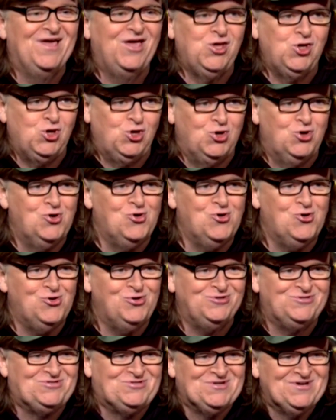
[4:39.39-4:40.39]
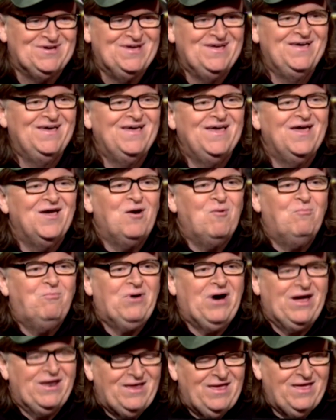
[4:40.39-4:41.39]
It is not the majority. It's the big number.
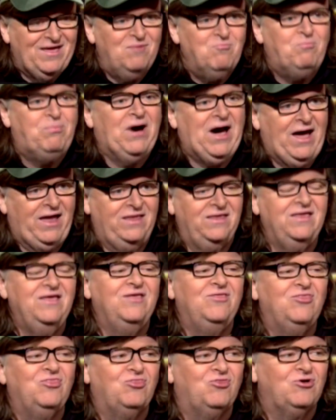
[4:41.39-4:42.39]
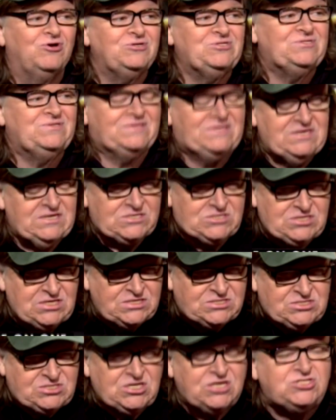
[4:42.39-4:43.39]
Right. But this
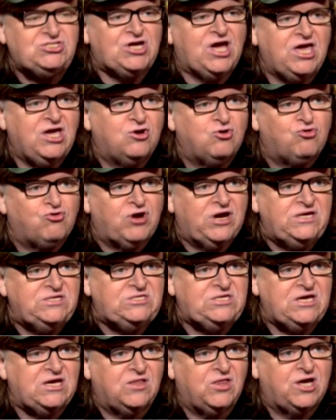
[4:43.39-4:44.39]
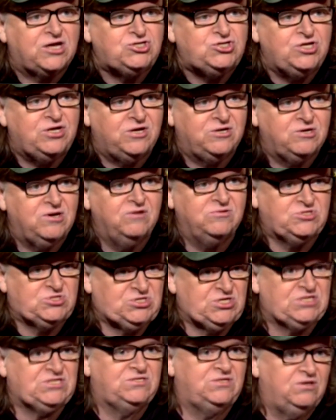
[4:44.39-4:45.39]
is such a crazy election year.
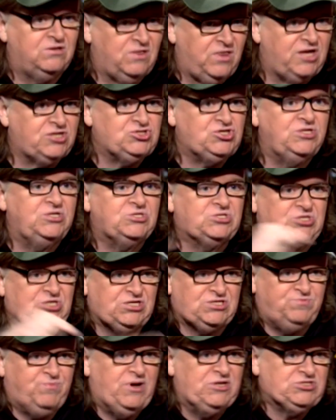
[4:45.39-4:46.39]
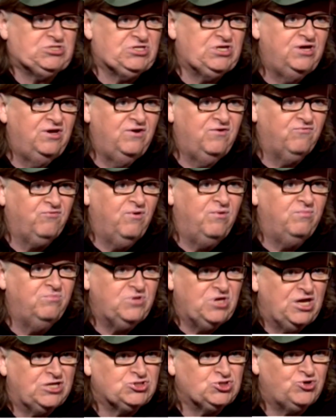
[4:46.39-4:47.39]
The election is 6 months
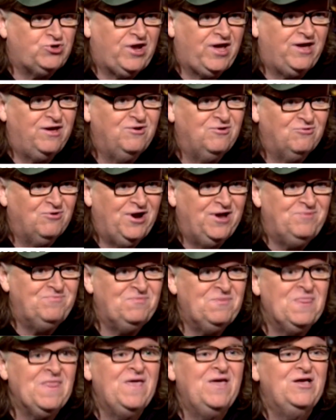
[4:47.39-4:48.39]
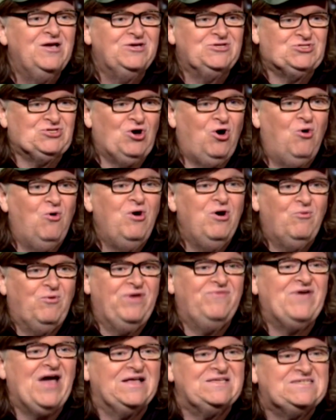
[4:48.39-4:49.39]
from yesterday, right? So
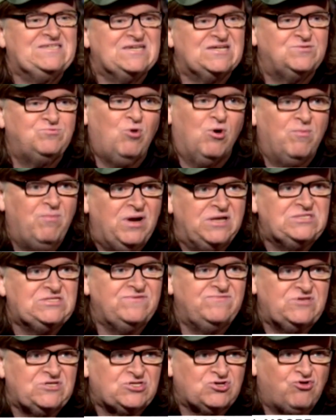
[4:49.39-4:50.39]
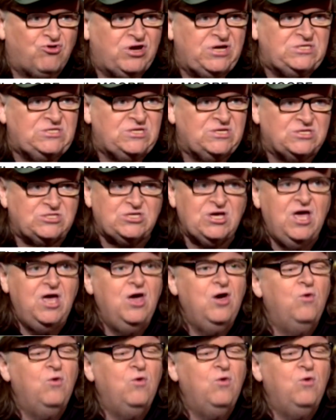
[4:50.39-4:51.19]
we've got 6 more months of this craziness.